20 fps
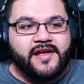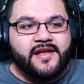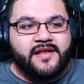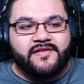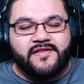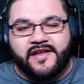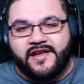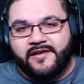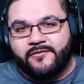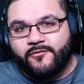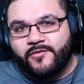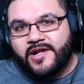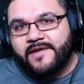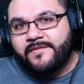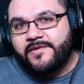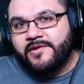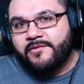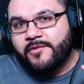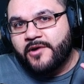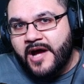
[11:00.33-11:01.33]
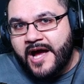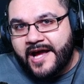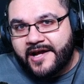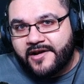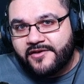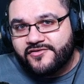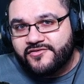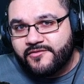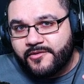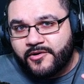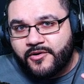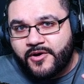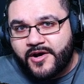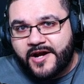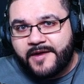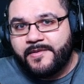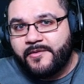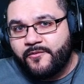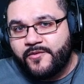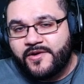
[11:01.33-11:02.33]
then whatever the accuracy
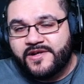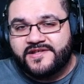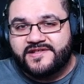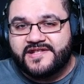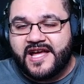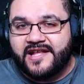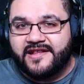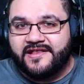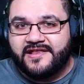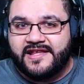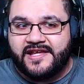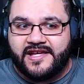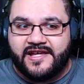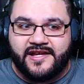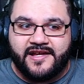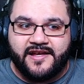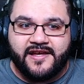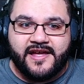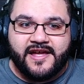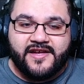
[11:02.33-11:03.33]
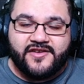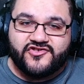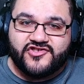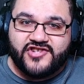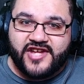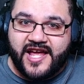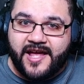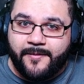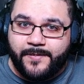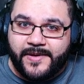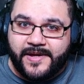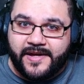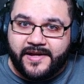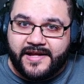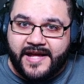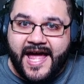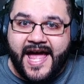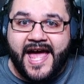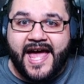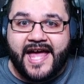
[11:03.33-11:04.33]
requirement was that the champion
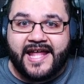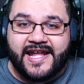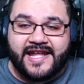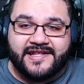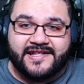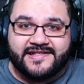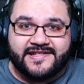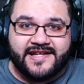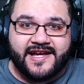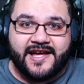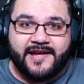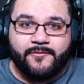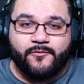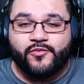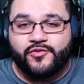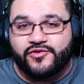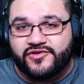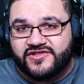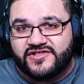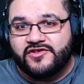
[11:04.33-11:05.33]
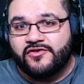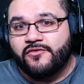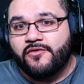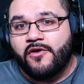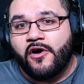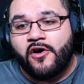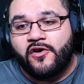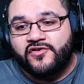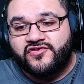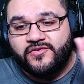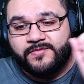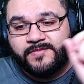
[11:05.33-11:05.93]
had at the time will still also